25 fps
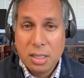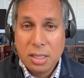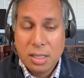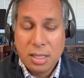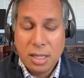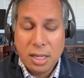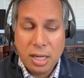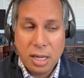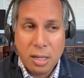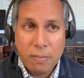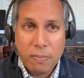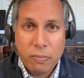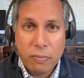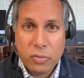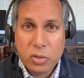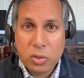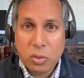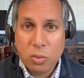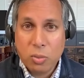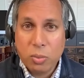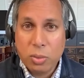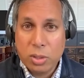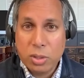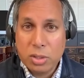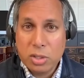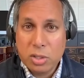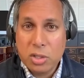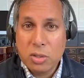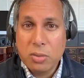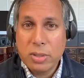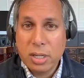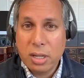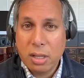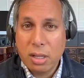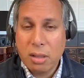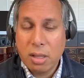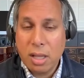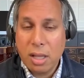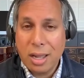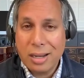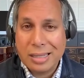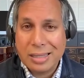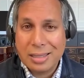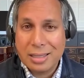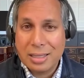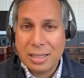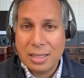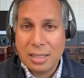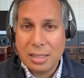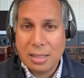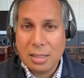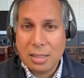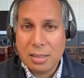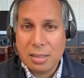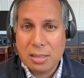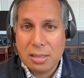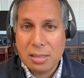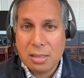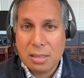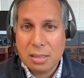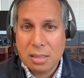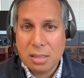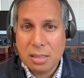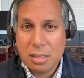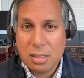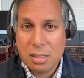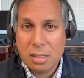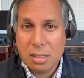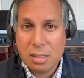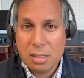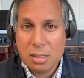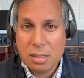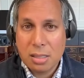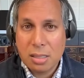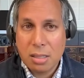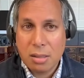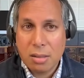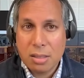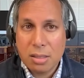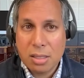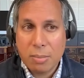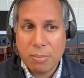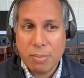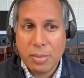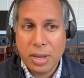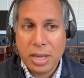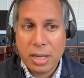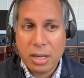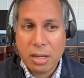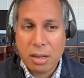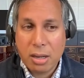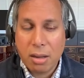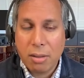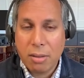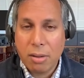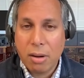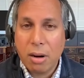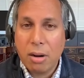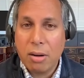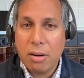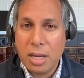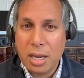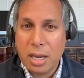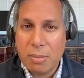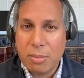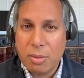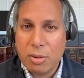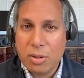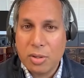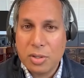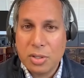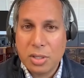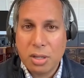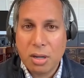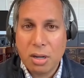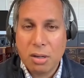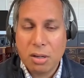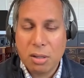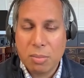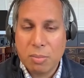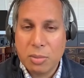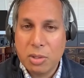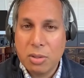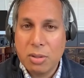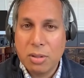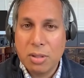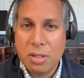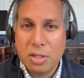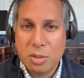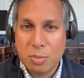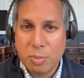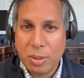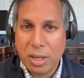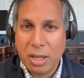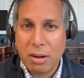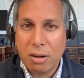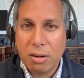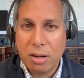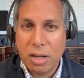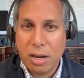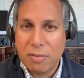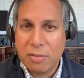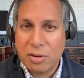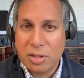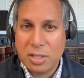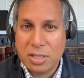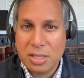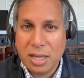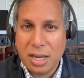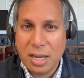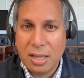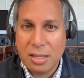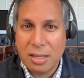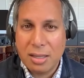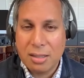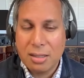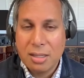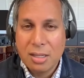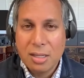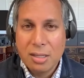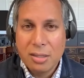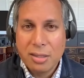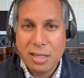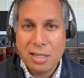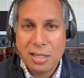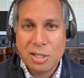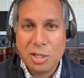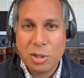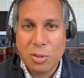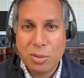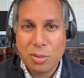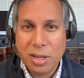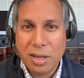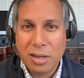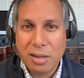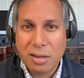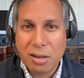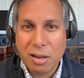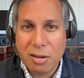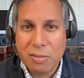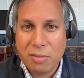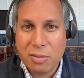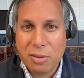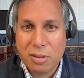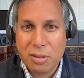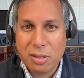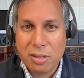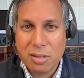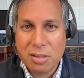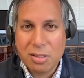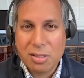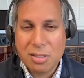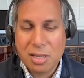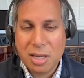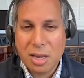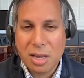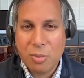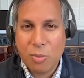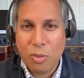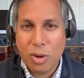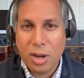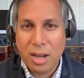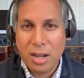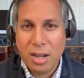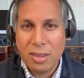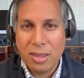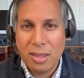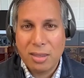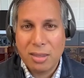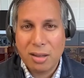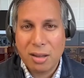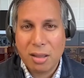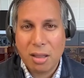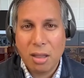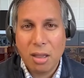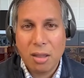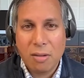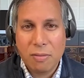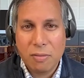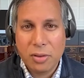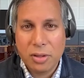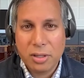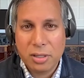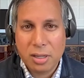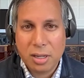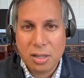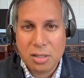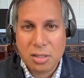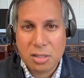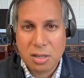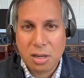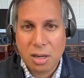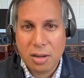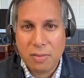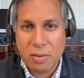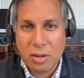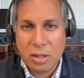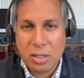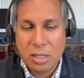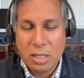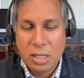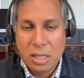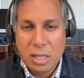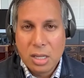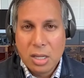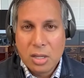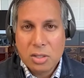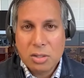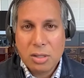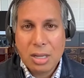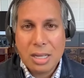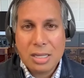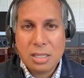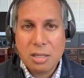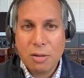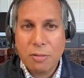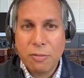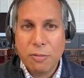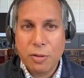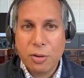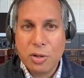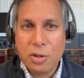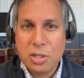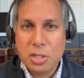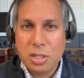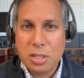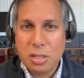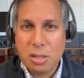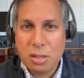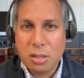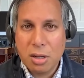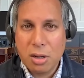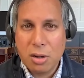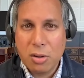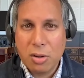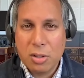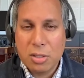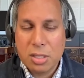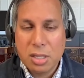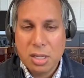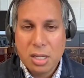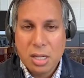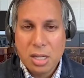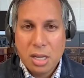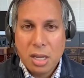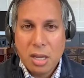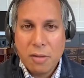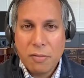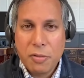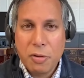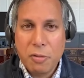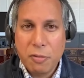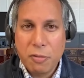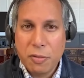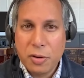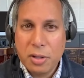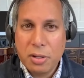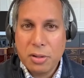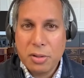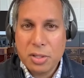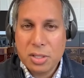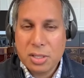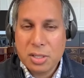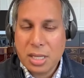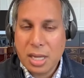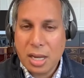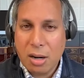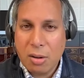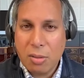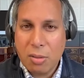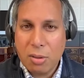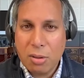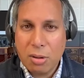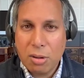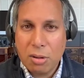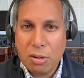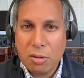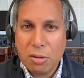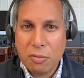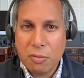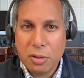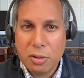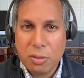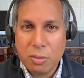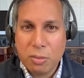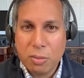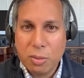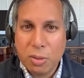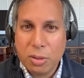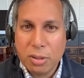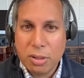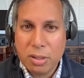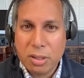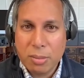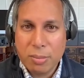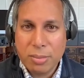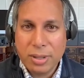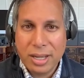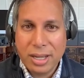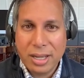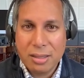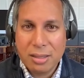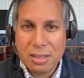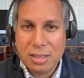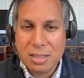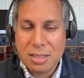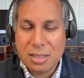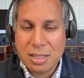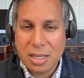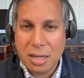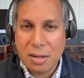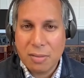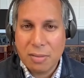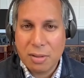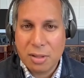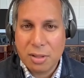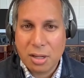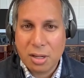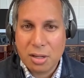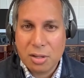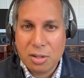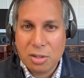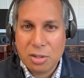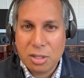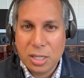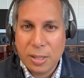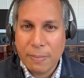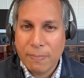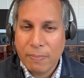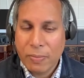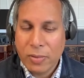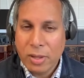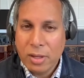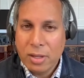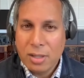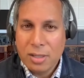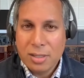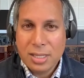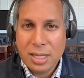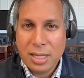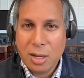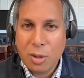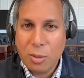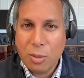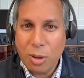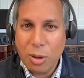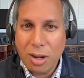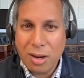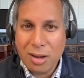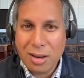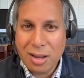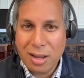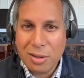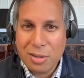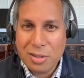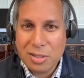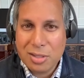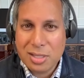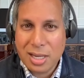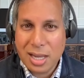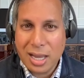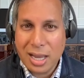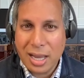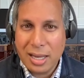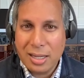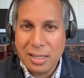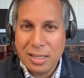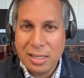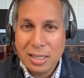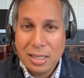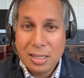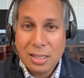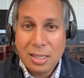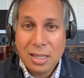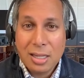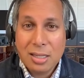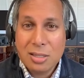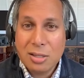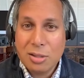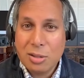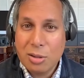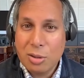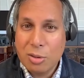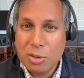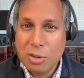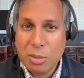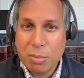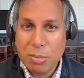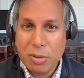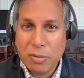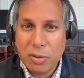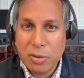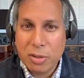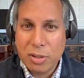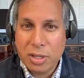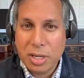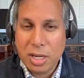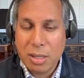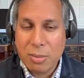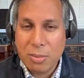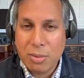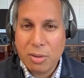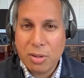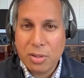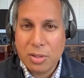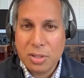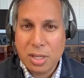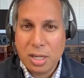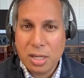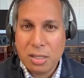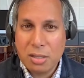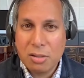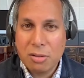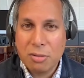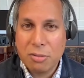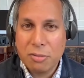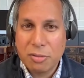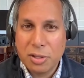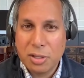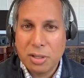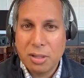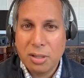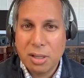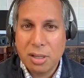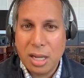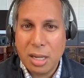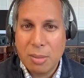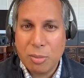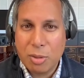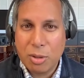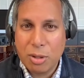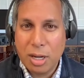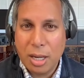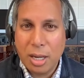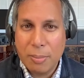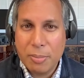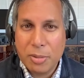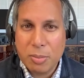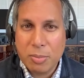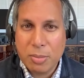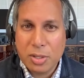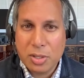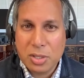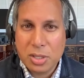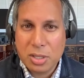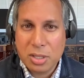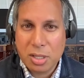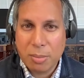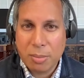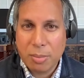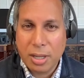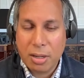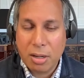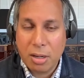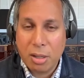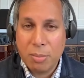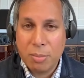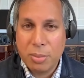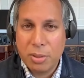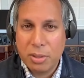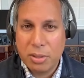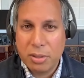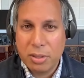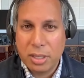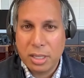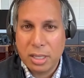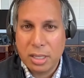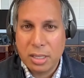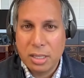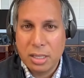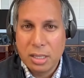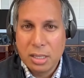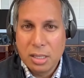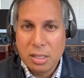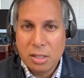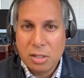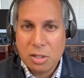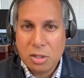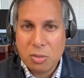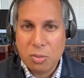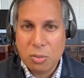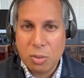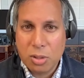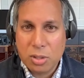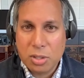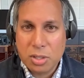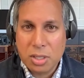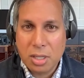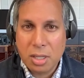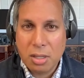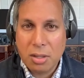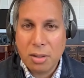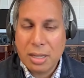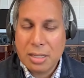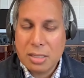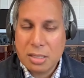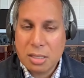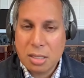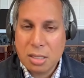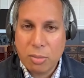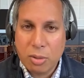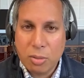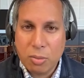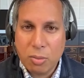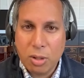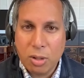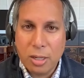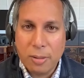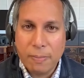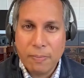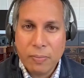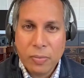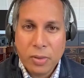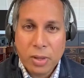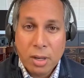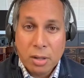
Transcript: Um, so we're doing a lot of things to to to make our neighbors and our communities better every day that that don't get covered in the same way that the conflict gets covered. So that's the first thing to know is if you feel sour or you feel worried about the state of the country, take a walk outside, get to know some of your neighbors, and you'll feel a lot more optimistic about our ability to work together. That's number one.